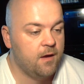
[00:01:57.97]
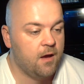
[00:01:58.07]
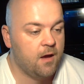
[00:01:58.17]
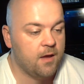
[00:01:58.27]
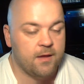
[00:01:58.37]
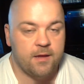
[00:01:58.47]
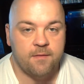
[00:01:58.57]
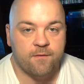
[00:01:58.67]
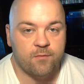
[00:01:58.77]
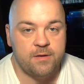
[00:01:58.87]
uh,
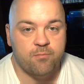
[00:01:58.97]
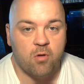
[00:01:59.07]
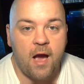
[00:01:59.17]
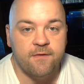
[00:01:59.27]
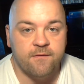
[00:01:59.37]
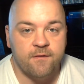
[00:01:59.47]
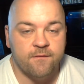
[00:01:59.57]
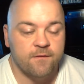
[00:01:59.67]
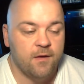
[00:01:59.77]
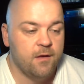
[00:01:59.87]
and three
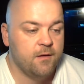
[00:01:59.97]
prizes.